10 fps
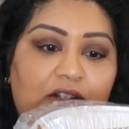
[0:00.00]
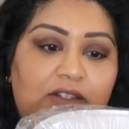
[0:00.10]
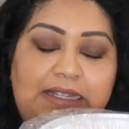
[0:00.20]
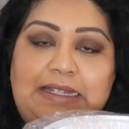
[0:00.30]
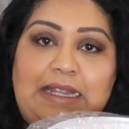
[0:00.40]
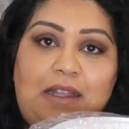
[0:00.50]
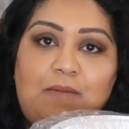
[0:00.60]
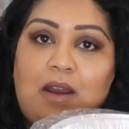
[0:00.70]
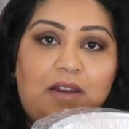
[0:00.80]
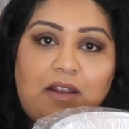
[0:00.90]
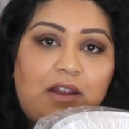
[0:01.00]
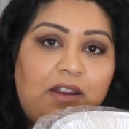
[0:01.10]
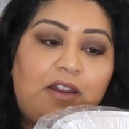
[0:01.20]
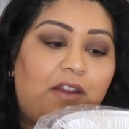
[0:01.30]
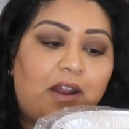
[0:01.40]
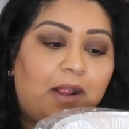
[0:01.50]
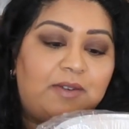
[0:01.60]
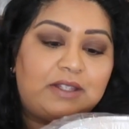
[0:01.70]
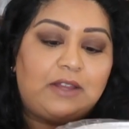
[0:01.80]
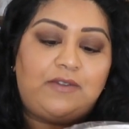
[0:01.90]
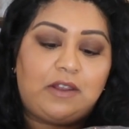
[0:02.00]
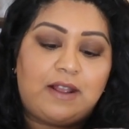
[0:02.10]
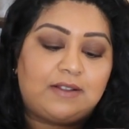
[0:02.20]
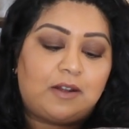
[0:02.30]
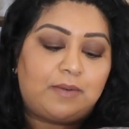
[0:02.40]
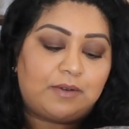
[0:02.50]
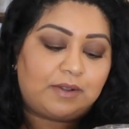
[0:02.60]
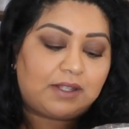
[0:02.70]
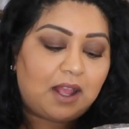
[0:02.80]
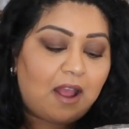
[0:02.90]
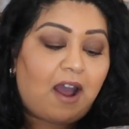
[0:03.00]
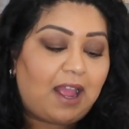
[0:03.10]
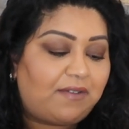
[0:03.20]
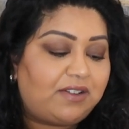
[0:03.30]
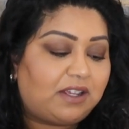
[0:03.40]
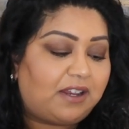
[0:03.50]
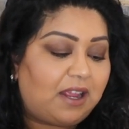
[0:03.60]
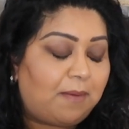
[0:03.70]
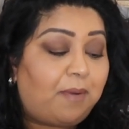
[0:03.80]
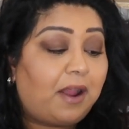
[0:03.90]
to steam. I don't know, like I'm just giving you examples. I haven't done it, but